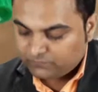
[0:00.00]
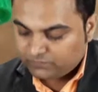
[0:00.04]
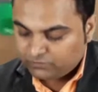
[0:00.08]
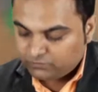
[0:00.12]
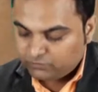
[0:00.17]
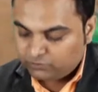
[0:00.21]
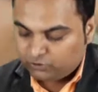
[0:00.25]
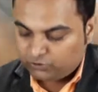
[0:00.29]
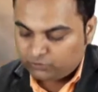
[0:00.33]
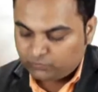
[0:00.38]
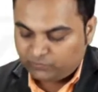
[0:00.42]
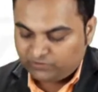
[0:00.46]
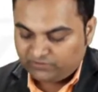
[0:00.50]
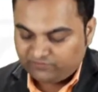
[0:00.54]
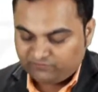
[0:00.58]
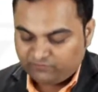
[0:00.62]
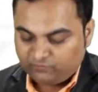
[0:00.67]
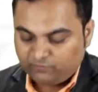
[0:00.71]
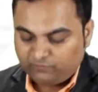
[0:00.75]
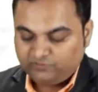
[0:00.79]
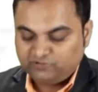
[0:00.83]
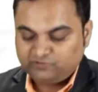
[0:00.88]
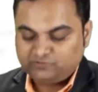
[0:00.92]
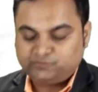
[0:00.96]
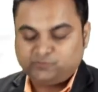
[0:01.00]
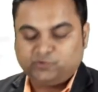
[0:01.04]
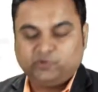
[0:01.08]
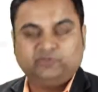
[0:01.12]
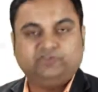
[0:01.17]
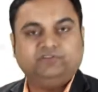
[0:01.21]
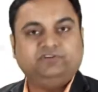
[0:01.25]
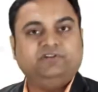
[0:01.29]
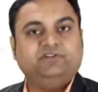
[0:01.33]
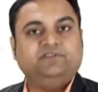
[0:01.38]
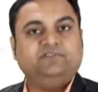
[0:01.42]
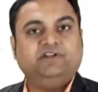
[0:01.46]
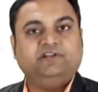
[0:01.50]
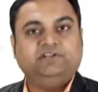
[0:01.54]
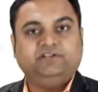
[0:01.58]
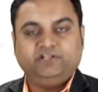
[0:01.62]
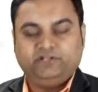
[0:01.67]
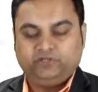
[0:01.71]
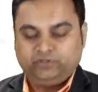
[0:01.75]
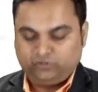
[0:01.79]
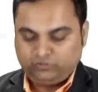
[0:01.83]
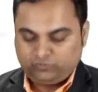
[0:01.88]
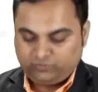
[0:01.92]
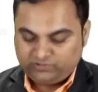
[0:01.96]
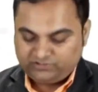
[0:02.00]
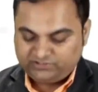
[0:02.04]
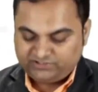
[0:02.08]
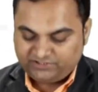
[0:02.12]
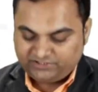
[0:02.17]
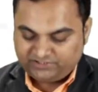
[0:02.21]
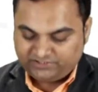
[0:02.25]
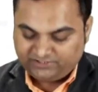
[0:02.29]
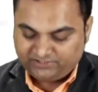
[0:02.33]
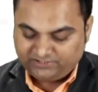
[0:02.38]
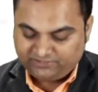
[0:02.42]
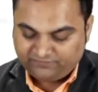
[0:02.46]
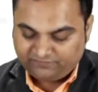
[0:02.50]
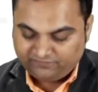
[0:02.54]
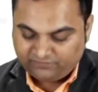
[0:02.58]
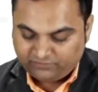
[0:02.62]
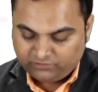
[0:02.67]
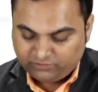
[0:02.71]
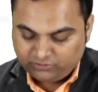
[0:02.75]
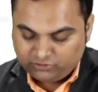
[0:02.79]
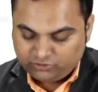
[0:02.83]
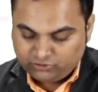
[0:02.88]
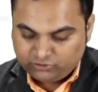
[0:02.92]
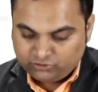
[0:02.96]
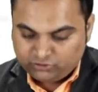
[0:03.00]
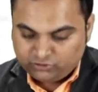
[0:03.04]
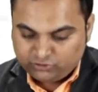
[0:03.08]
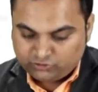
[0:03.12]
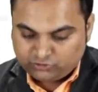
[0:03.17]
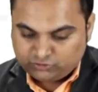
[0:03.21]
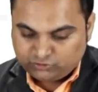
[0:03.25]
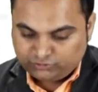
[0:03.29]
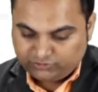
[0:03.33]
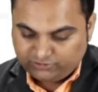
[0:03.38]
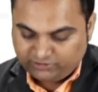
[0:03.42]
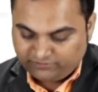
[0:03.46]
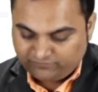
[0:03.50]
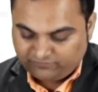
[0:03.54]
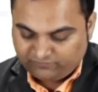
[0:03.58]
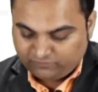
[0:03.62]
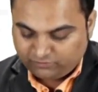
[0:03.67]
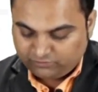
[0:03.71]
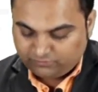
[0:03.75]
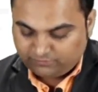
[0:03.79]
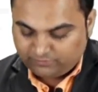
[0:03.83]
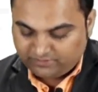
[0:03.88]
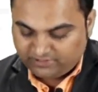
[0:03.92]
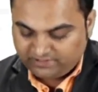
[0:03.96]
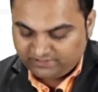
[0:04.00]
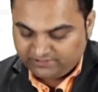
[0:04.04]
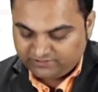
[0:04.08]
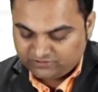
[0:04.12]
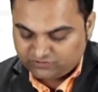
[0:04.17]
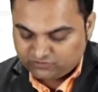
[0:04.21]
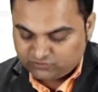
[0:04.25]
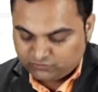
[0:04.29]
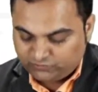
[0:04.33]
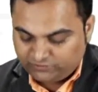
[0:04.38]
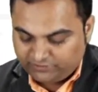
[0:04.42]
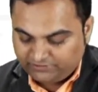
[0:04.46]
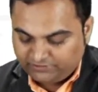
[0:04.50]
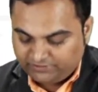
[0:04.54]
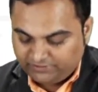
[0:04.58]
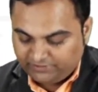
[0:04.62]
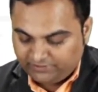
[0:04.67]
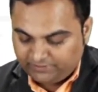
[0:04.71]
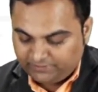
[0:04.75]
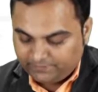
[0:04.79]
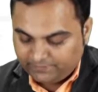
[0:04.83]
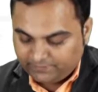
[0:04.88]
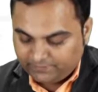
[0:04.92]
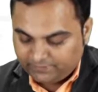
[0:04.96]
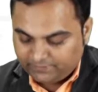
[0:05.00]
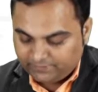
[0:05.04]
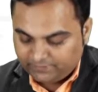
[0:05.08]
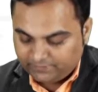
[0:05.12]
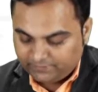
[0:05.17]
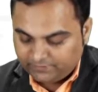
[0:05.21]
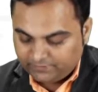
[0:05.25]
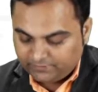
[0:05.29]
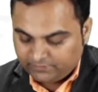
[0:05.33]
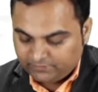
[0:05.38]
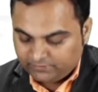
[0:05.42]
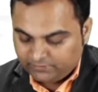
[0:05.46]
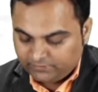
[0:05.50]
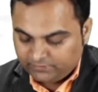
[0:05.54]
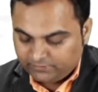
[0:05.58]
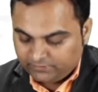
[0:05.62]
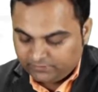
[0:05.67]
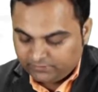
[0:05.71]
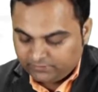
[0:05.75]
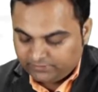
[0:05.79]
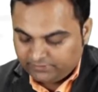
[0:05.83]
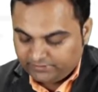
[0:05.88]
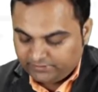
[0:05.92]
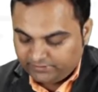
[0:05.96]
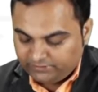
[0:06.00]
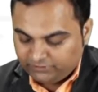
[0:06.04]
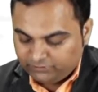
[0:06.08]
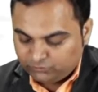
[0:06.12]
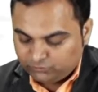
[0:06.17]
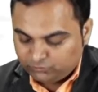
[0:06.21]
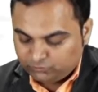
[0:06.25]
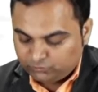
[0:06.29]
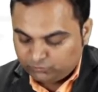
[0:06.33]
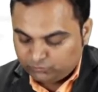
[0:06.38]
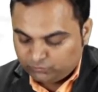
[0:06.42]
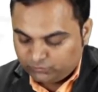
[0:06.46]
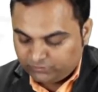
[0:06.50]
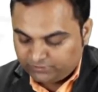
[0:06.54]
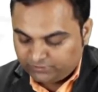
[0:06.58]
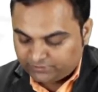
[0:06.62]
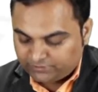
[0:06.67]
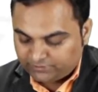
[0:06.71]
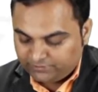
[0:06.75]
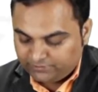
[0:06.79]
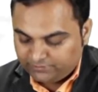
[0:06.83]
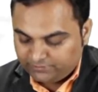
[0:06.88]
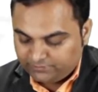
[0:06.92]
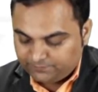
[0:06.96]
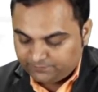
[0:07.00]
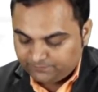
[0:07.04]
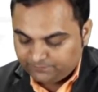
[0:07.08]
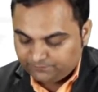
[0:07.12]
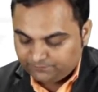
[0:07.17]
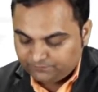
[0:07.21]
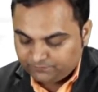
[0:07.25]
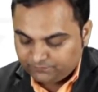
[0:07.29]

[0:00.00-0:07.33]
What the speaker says: Clockwise moment positive, anti-clockwise negative. So, therefore, minus 20 into 200.